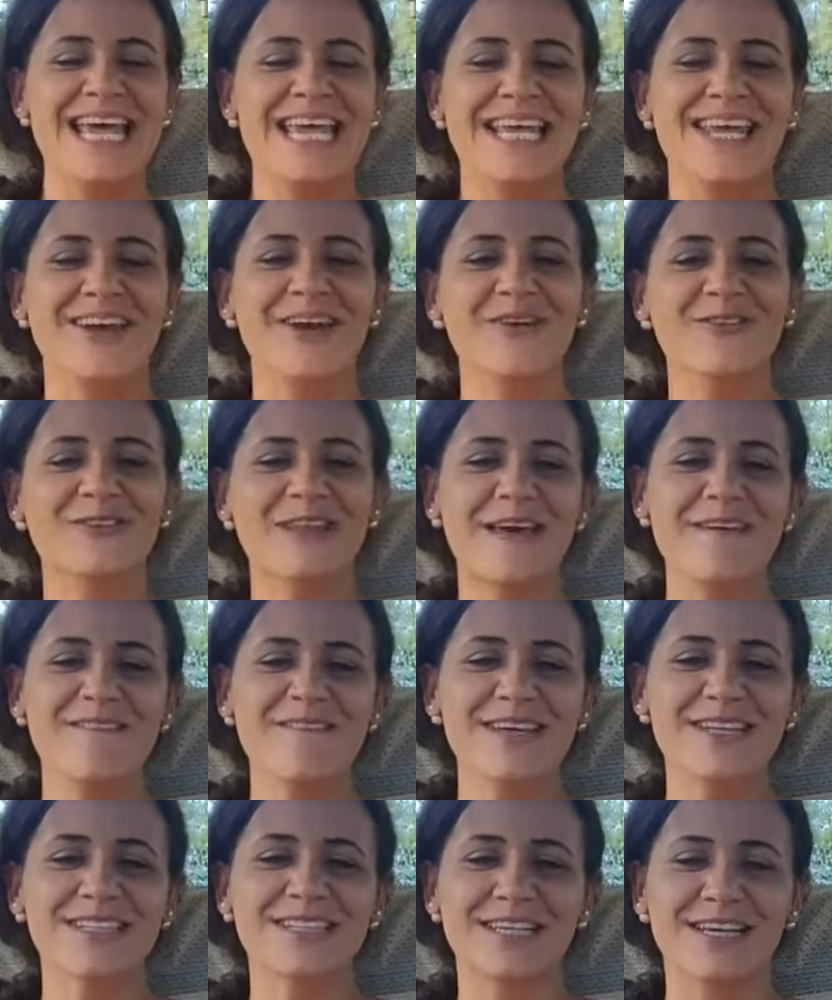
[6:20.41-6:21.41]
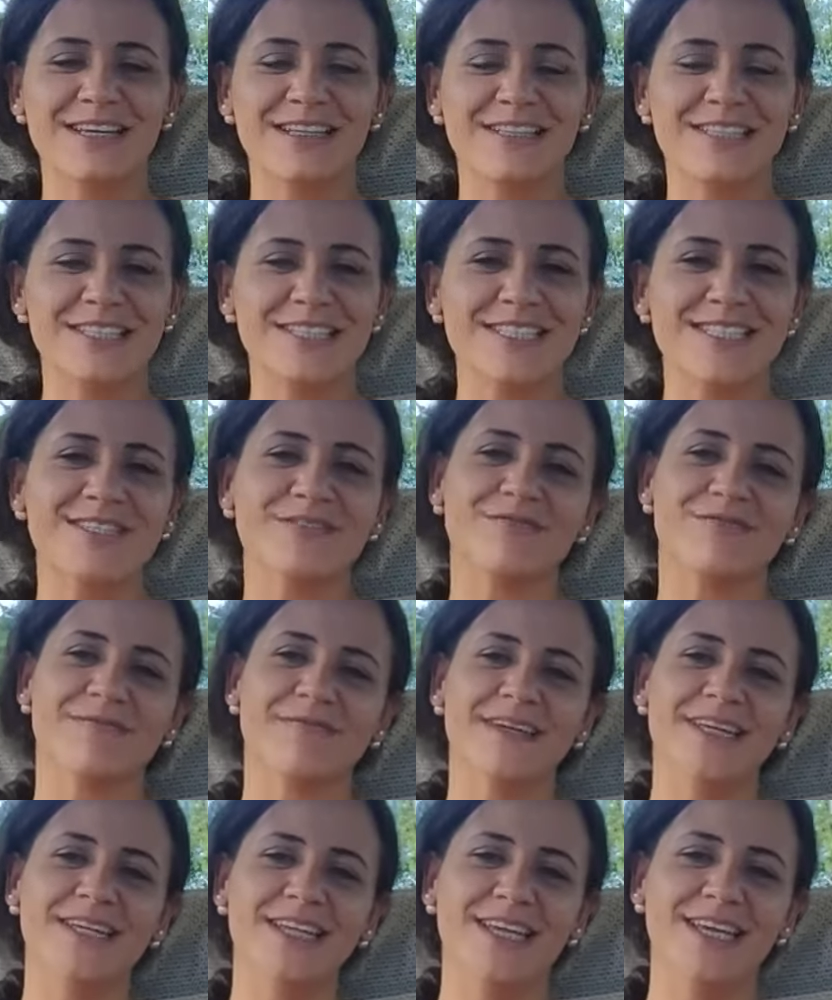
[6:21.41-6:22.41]
You know, life is just
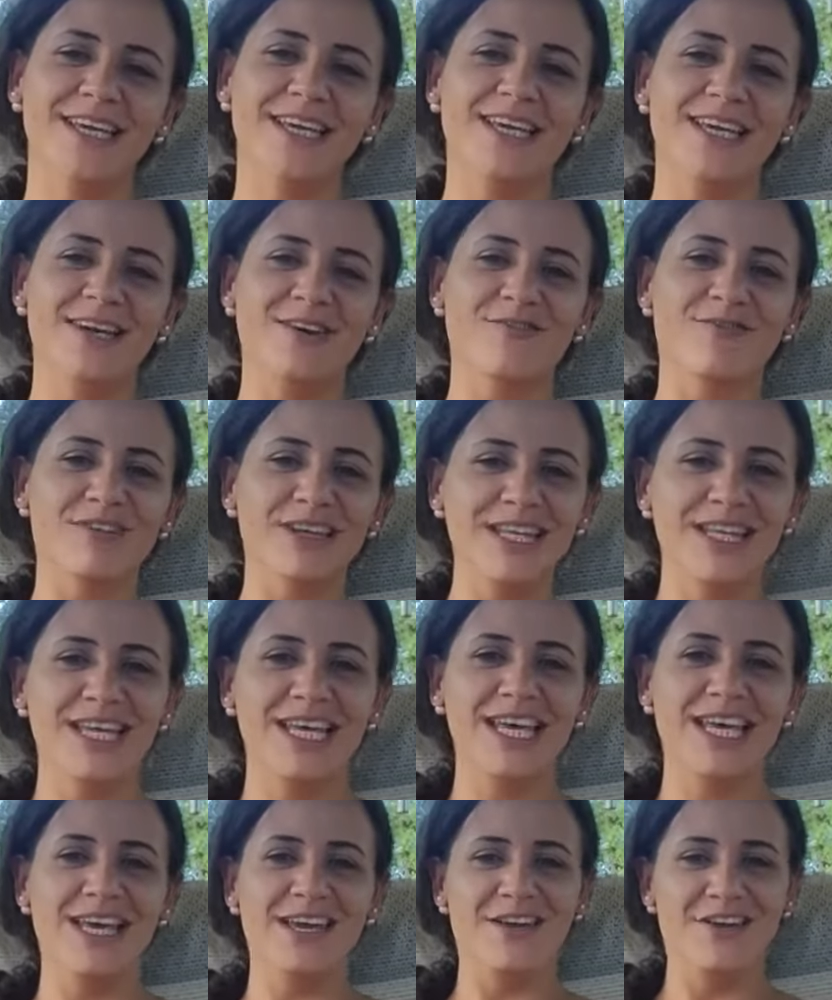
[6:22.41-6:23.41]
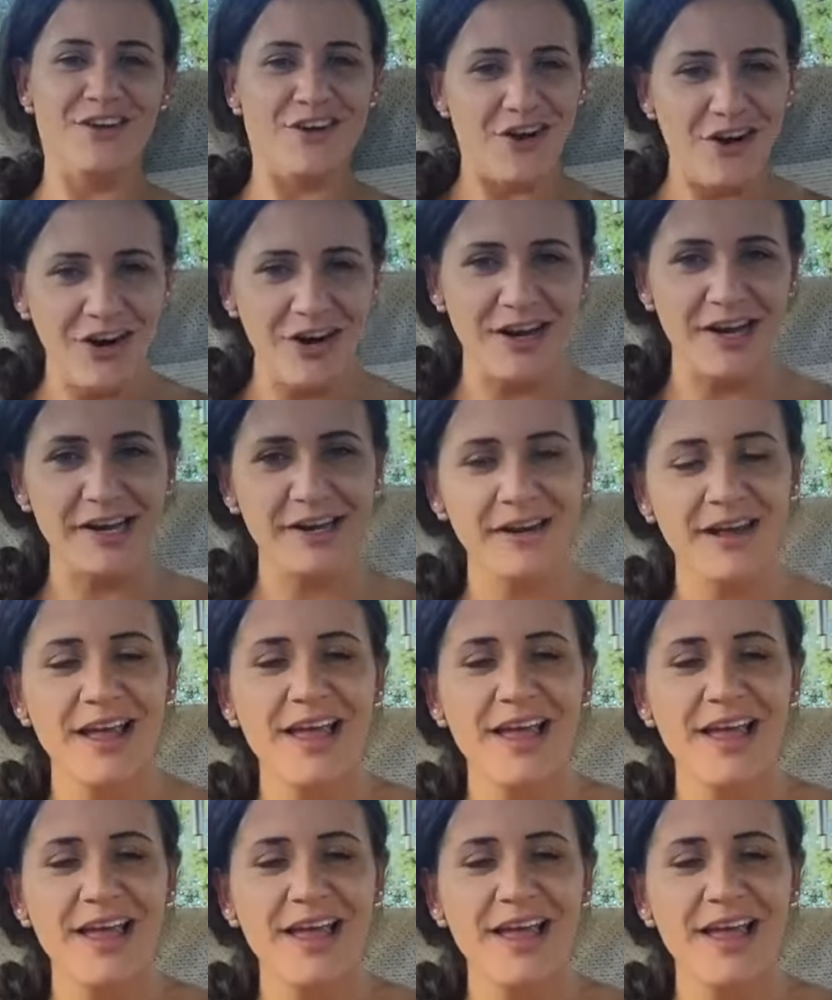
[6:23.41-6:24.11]
really, really good.